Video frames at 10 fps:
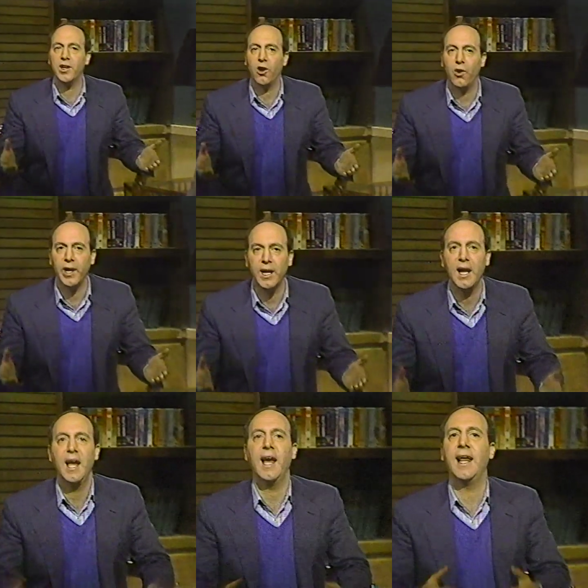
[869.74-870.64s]
going
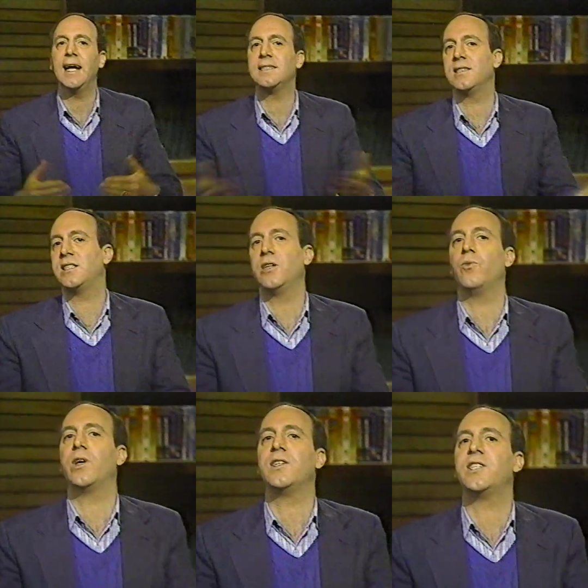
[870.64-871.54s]
and hasn't seen
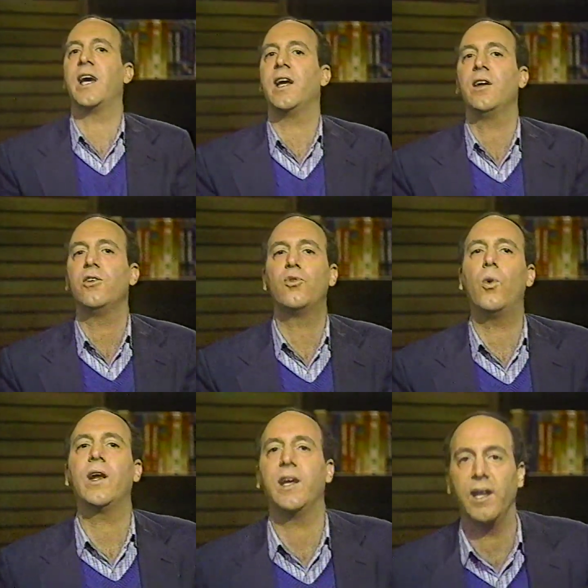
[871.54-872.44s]
one in, say,
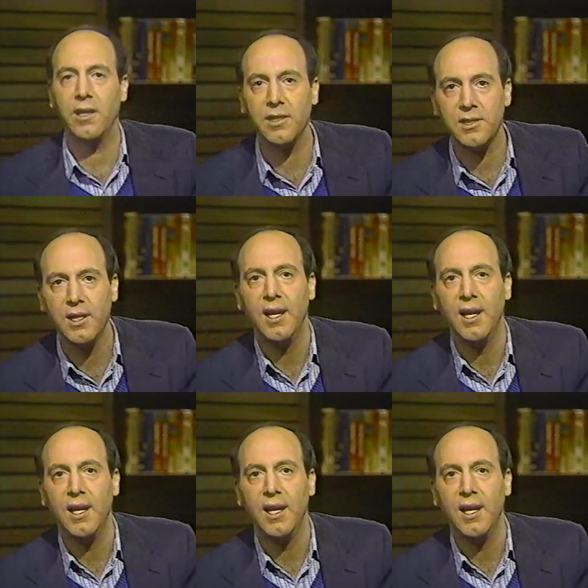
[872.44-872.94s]
20 years.